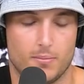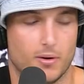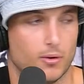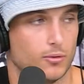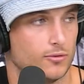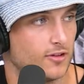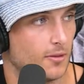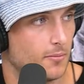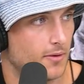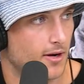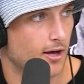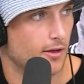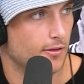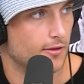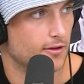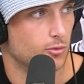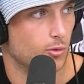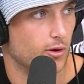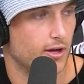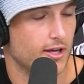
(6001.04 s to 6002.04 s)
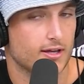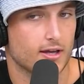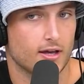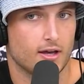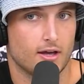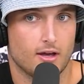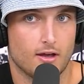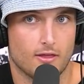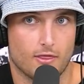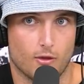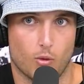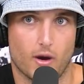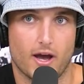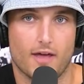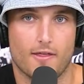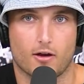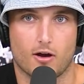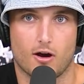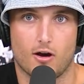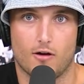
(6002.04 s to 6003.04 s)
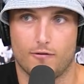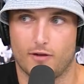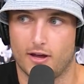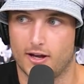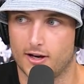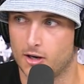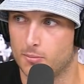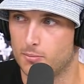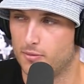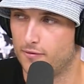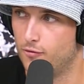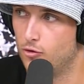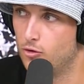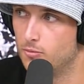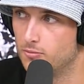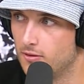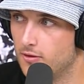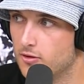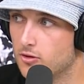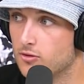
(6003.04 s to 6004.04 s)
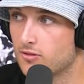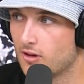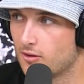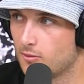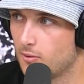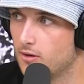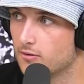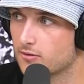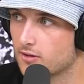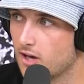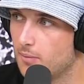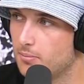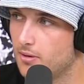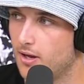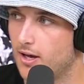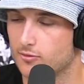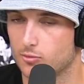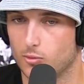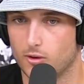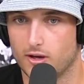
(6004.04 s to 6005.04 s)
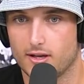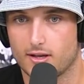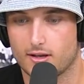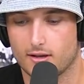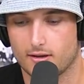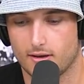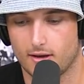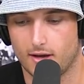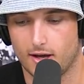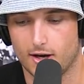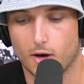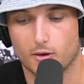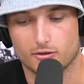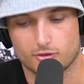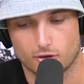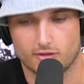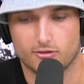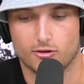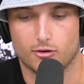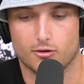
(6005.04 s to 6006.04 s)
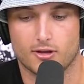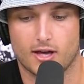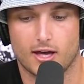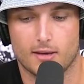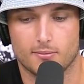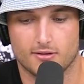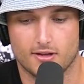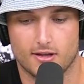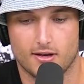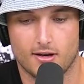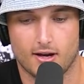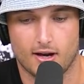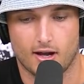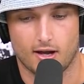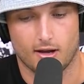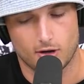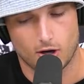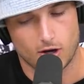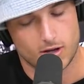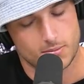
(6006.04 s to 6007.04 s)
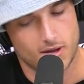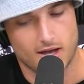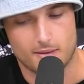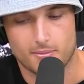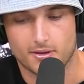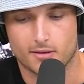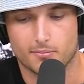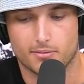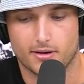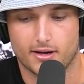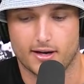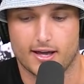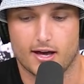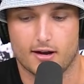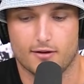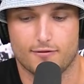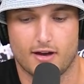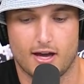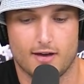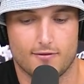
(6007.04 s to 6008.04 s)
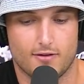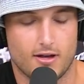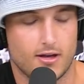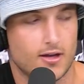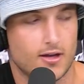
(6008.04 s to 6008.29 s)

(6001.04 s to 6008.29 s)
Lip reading: pulls something out this week, the way that Kyle Flanagan performed in the New South Wales Cup last week, I know it's only 2 games in and I know he may be completely out of favour.